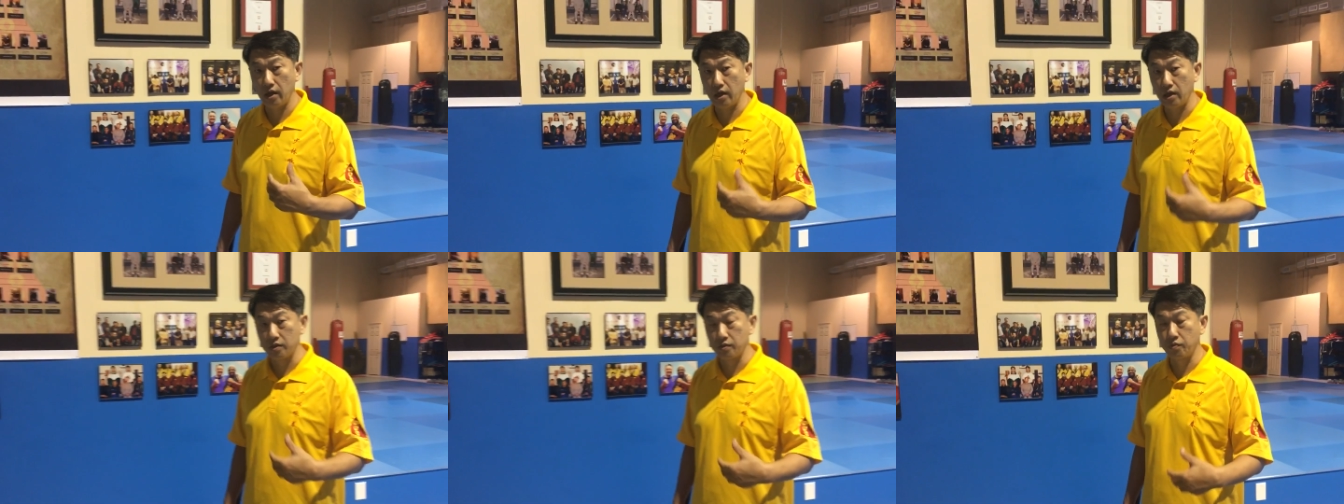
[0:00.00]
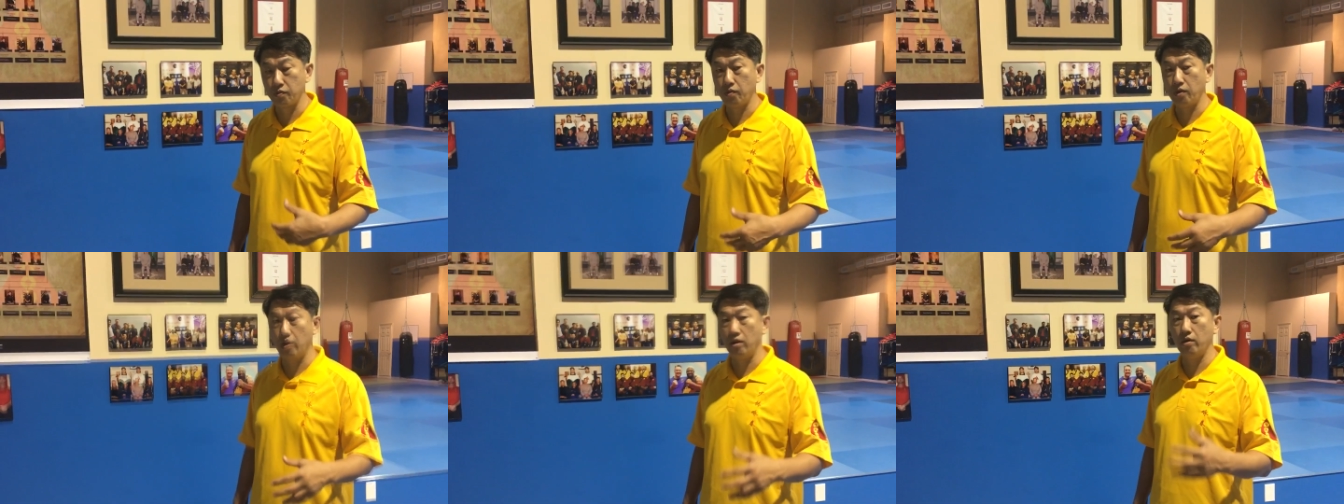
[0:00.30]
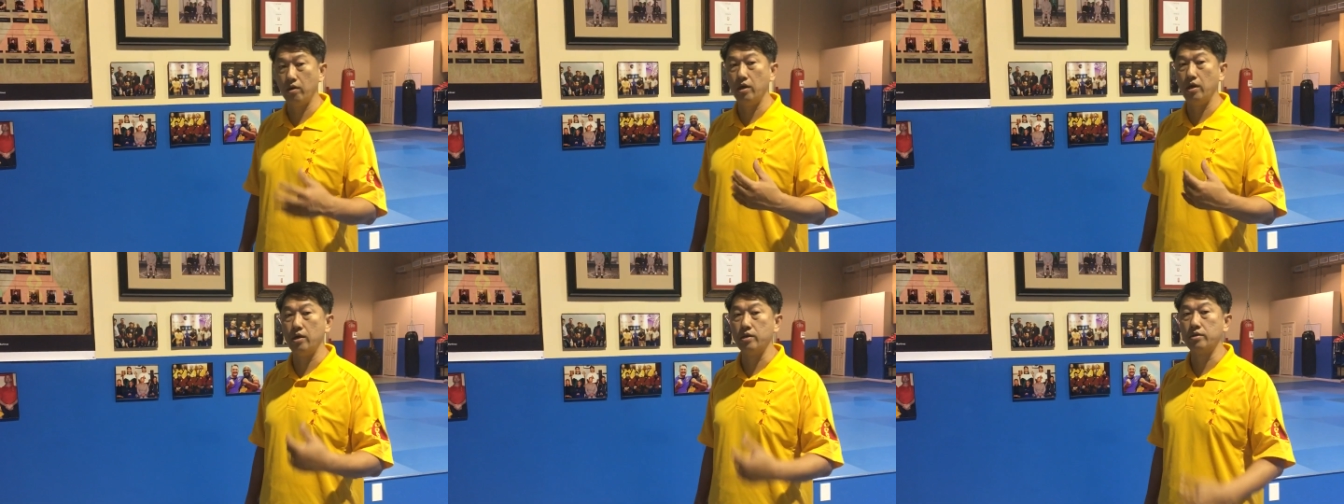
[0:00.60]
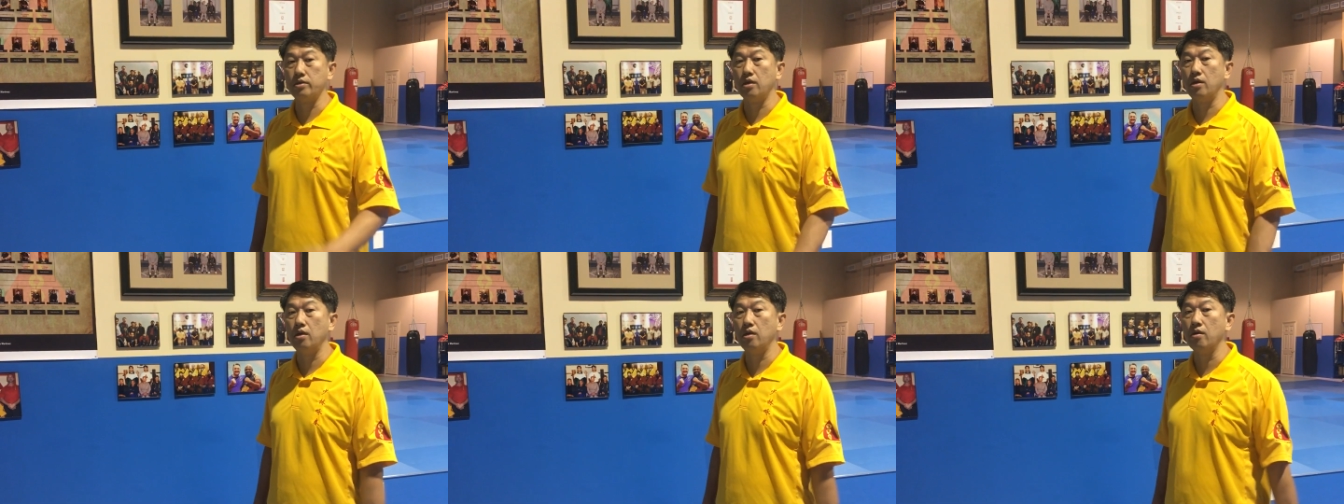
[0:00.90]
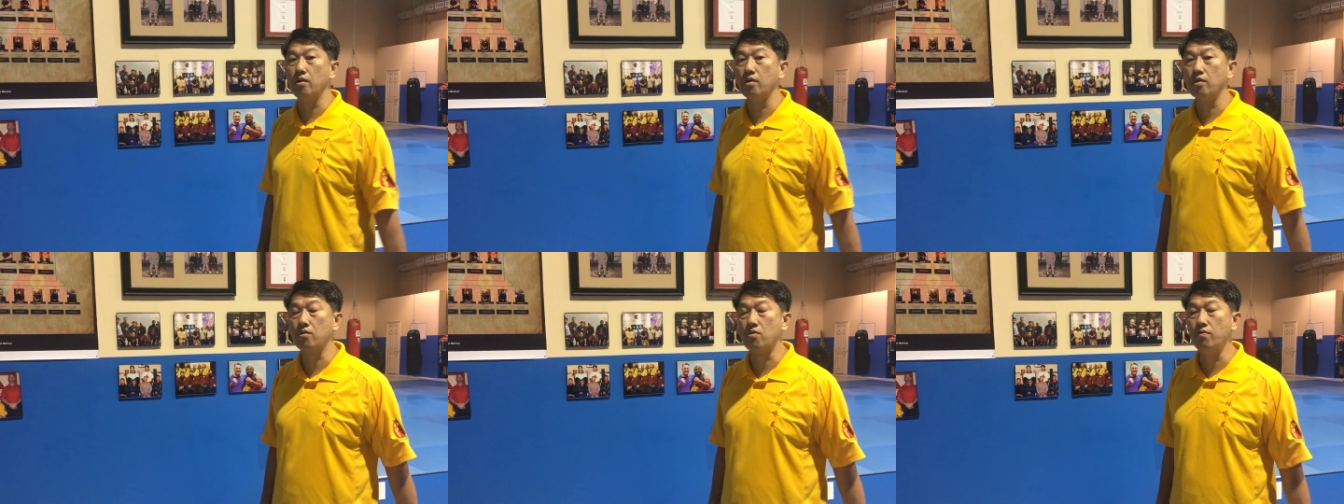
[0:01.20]
as well as
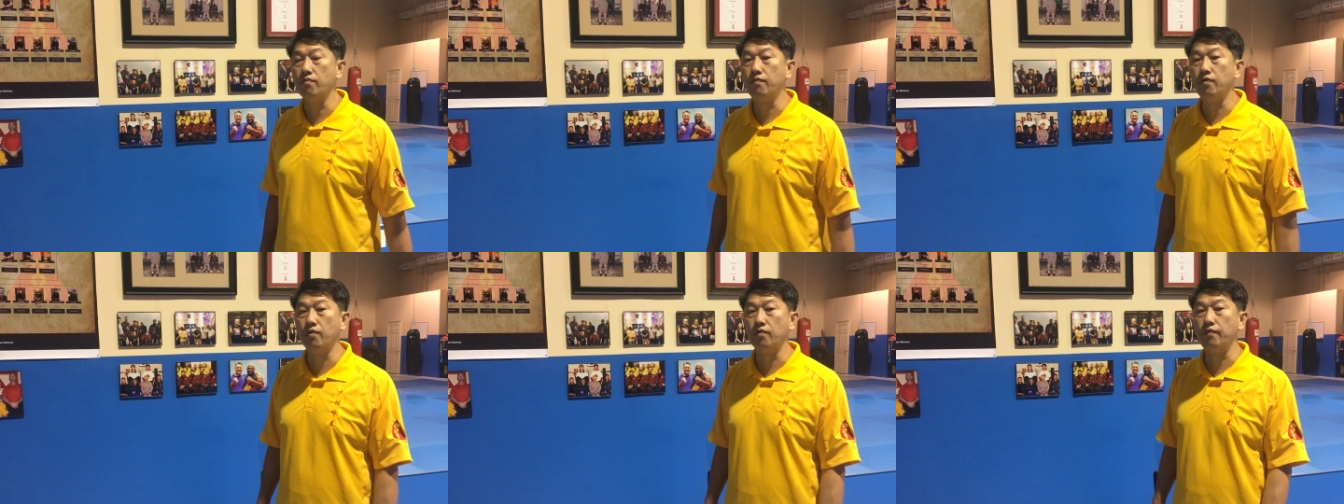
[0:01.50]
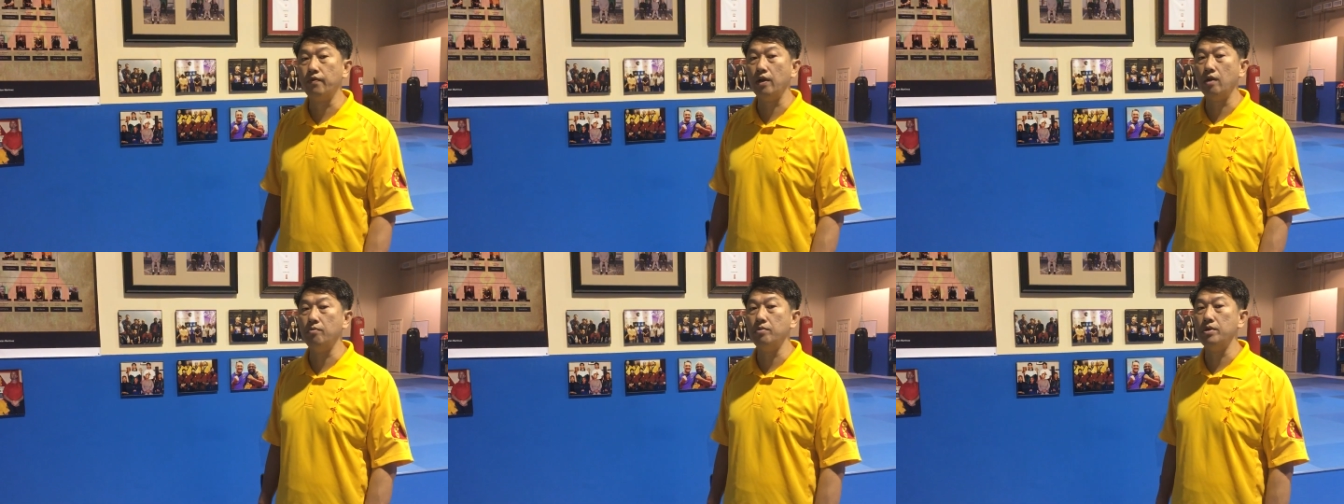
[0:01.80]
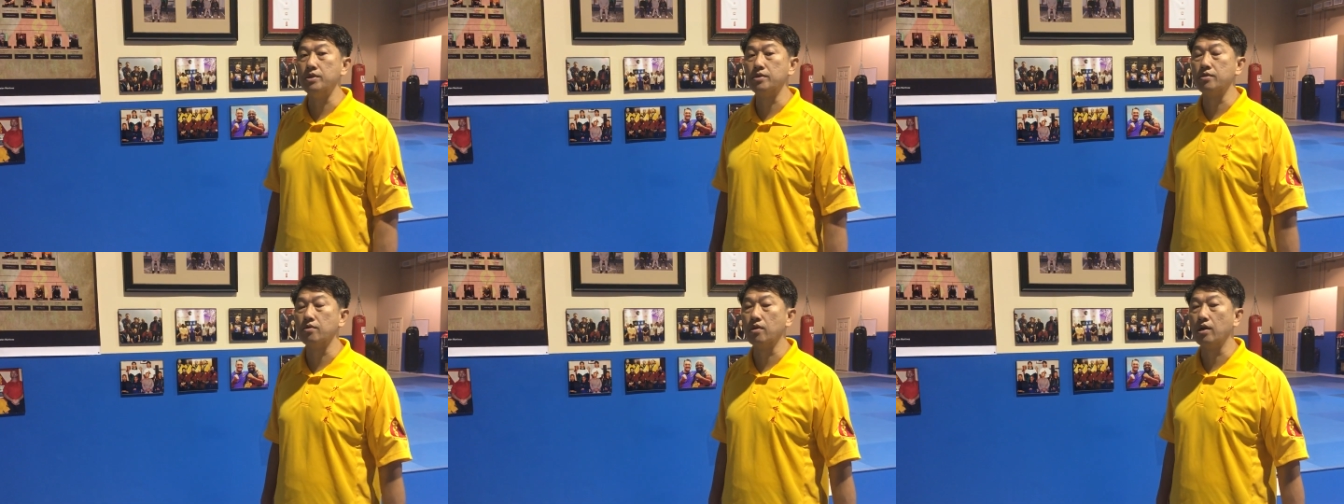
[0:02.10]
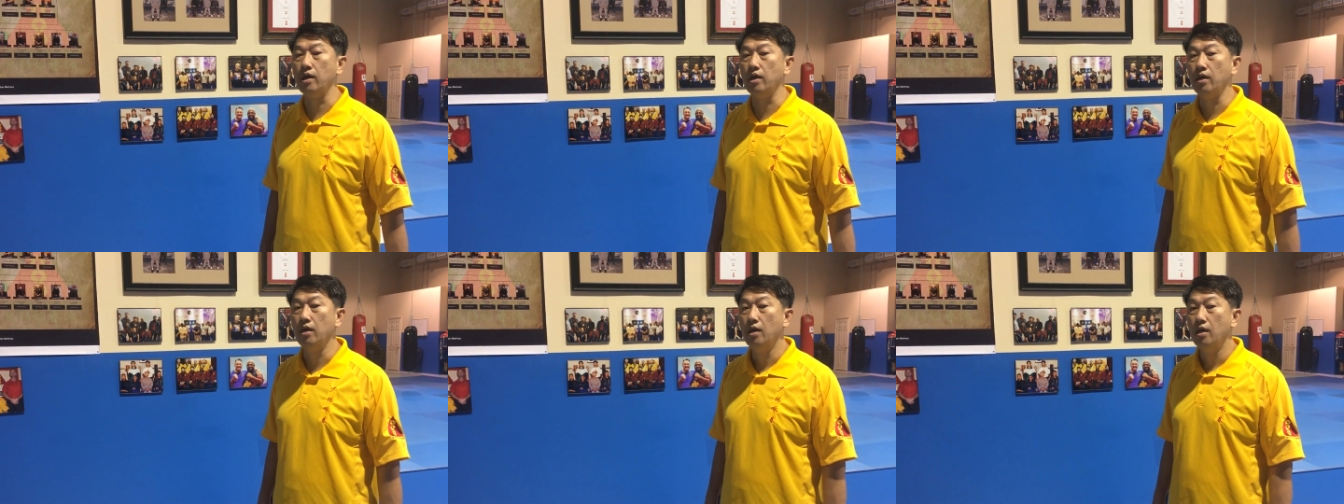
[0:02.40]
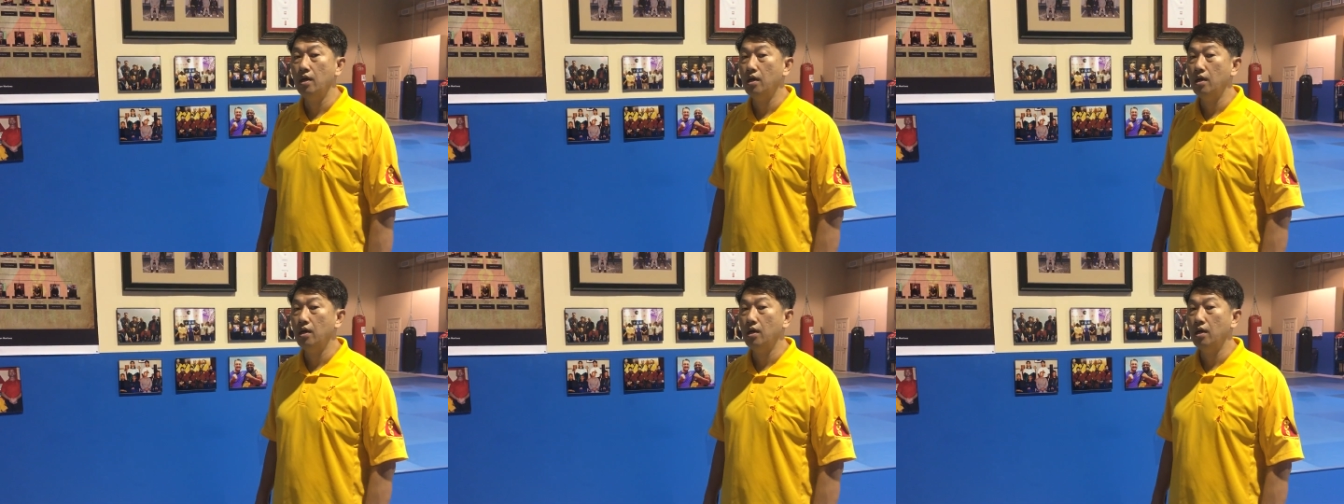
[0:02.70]
our Kung Fu families, okay?